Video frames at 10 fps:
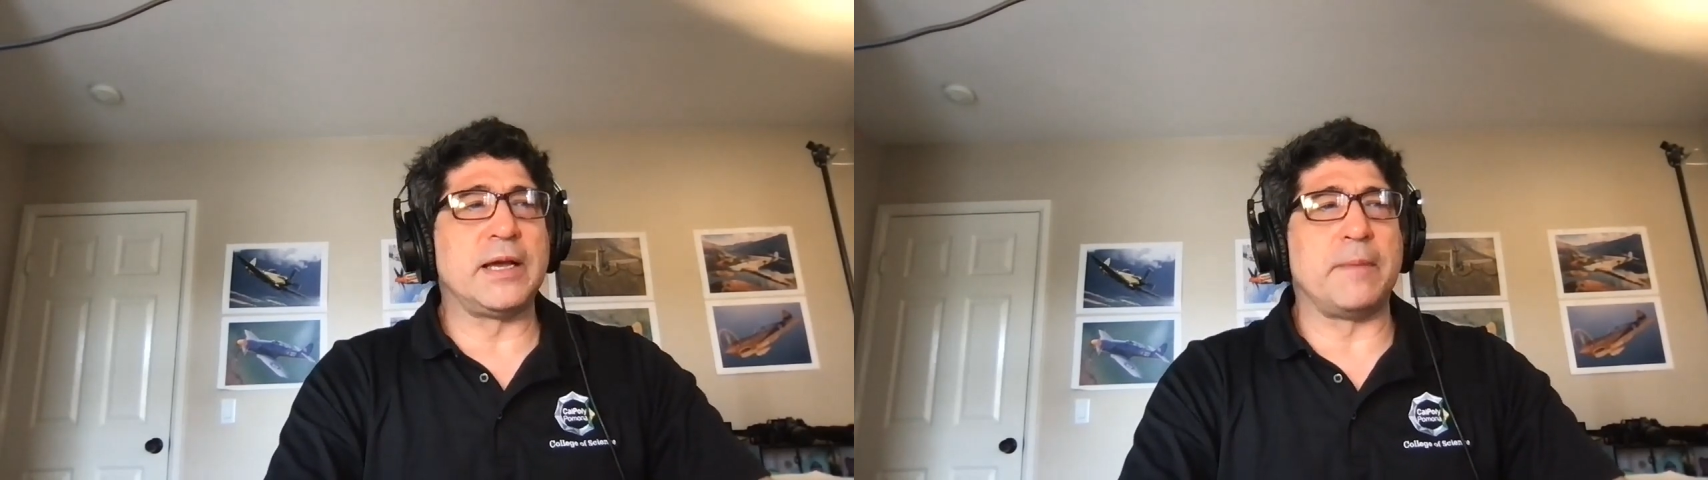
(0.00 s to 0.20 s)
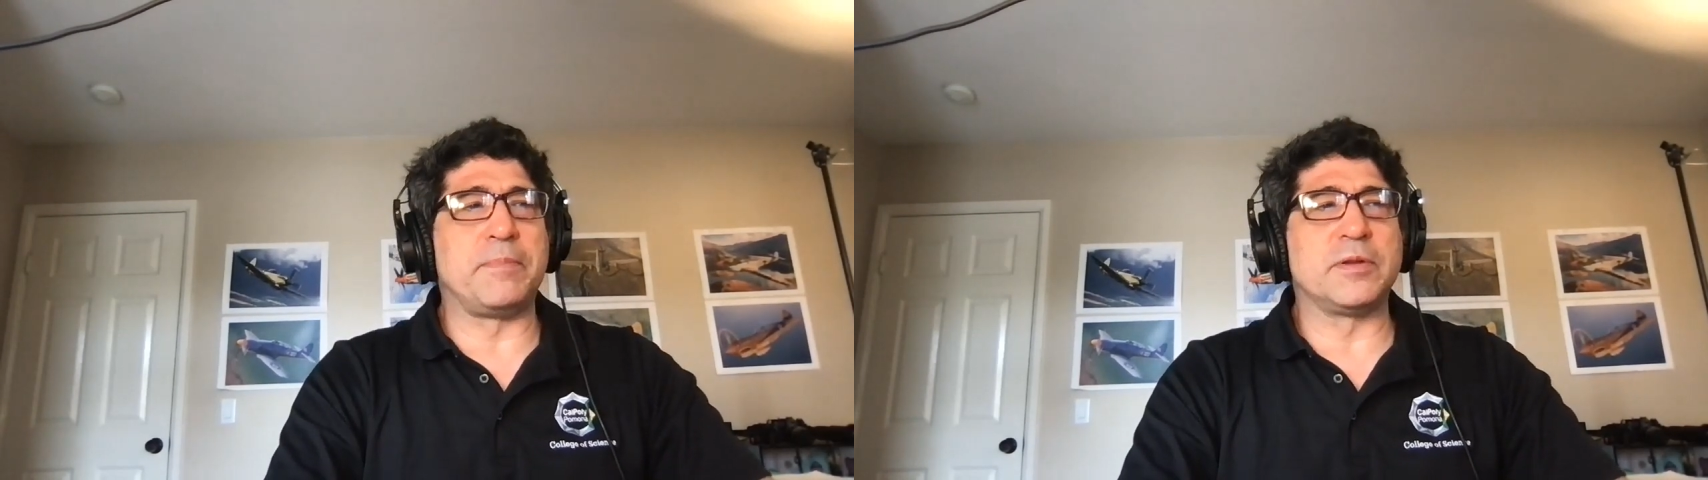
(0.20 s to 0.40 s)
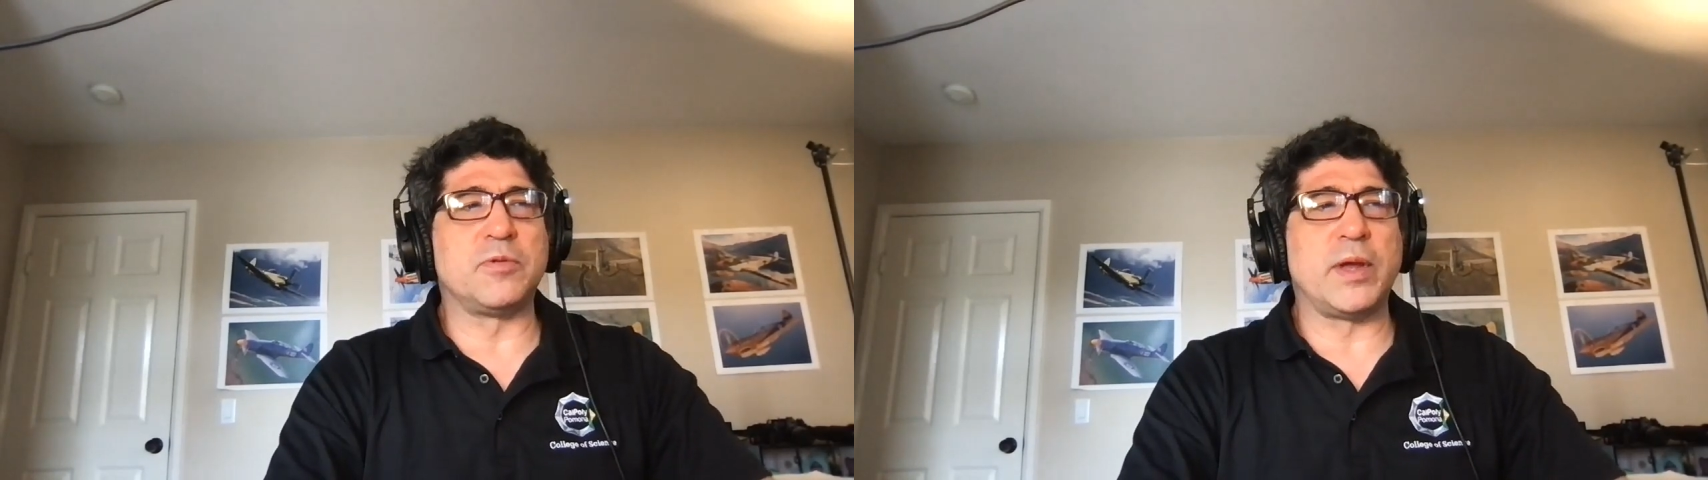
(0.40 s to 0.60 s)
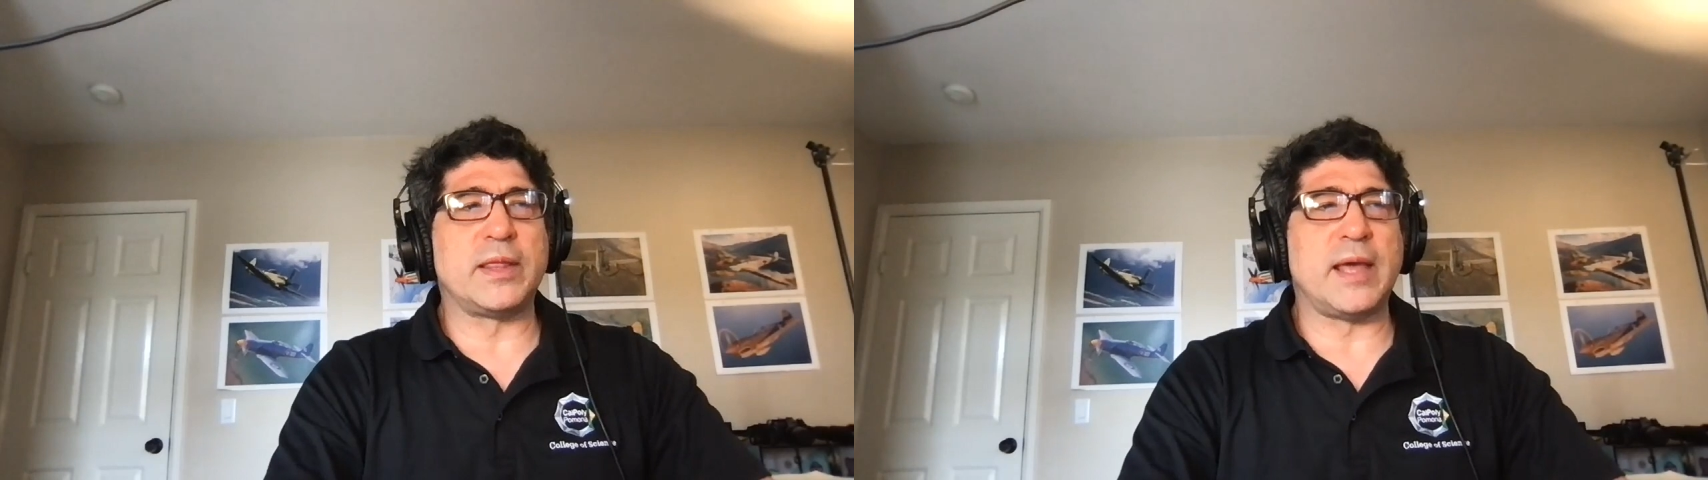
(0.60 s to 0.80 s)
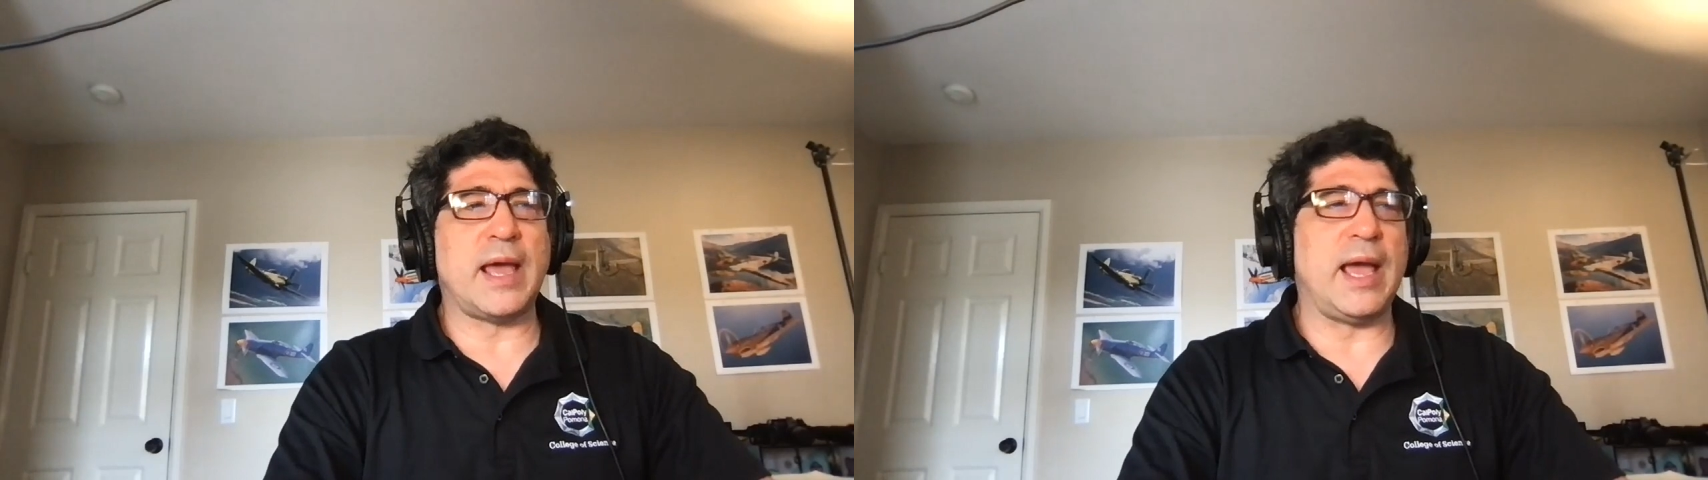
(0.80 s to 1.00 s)
coupled
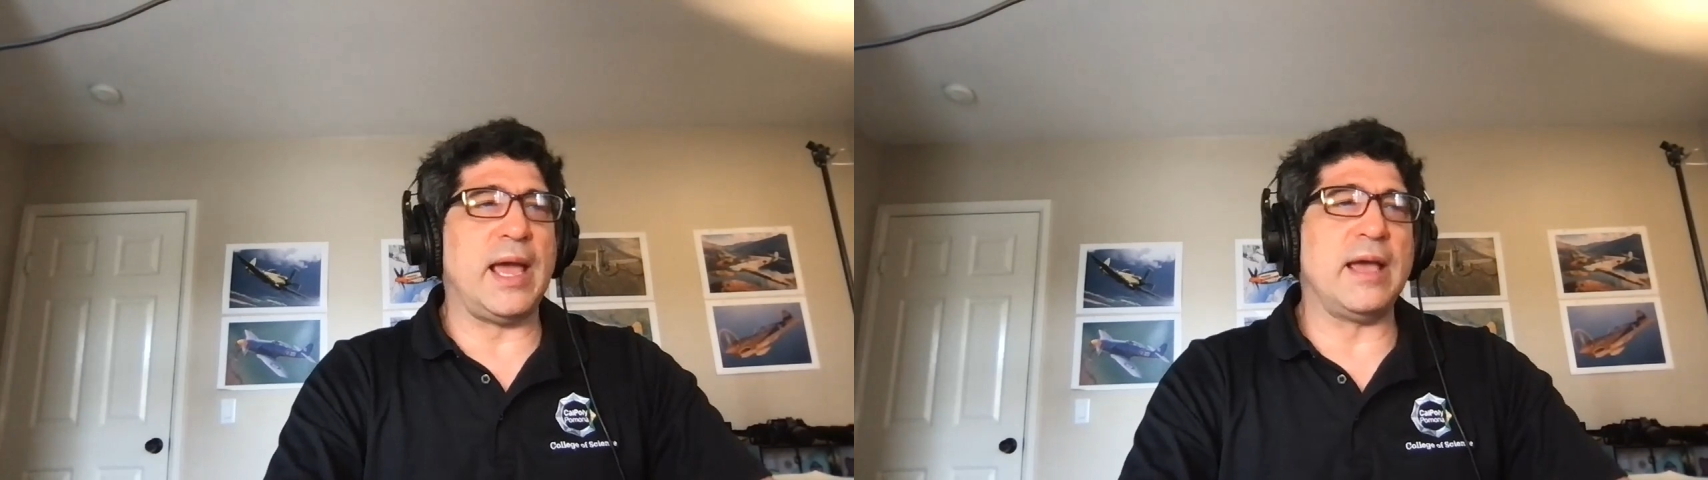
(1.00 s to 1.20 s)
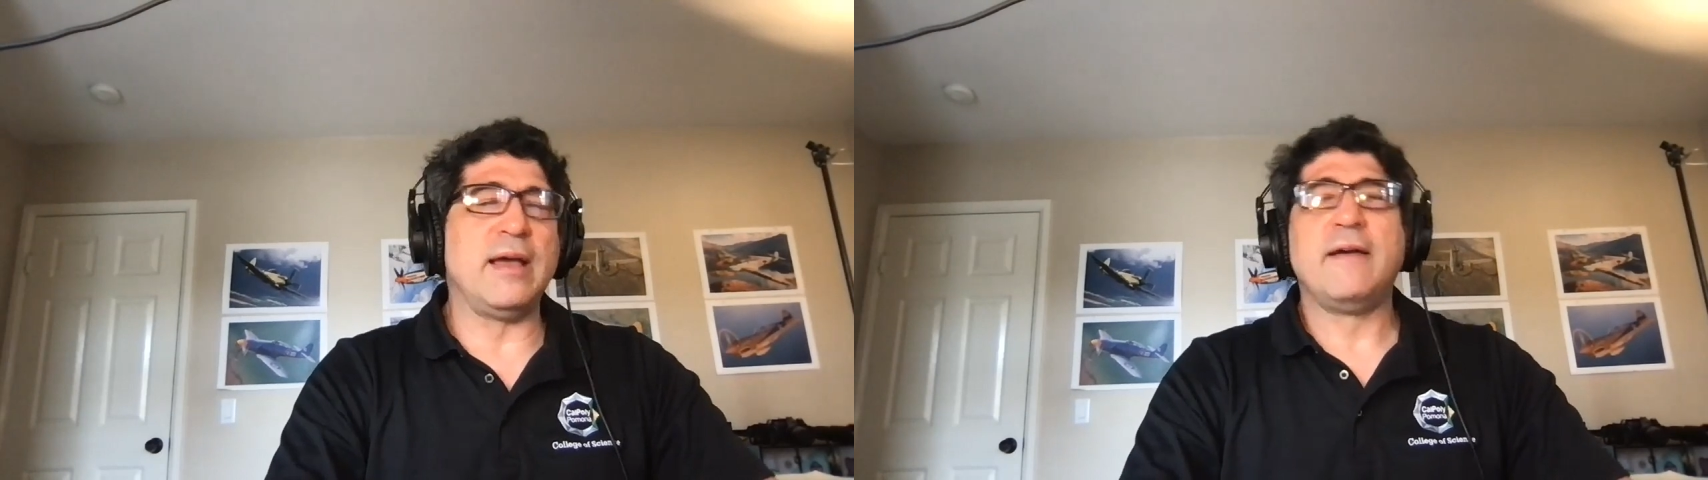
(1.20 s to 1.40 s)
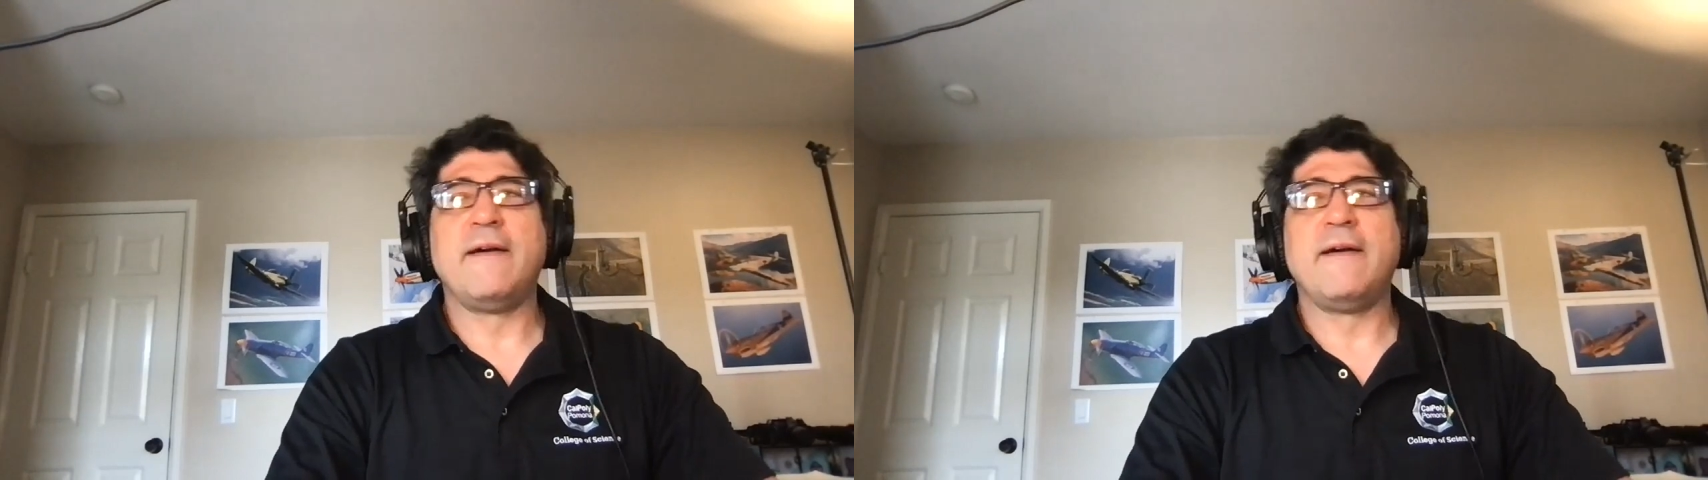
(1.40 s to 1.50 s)
with a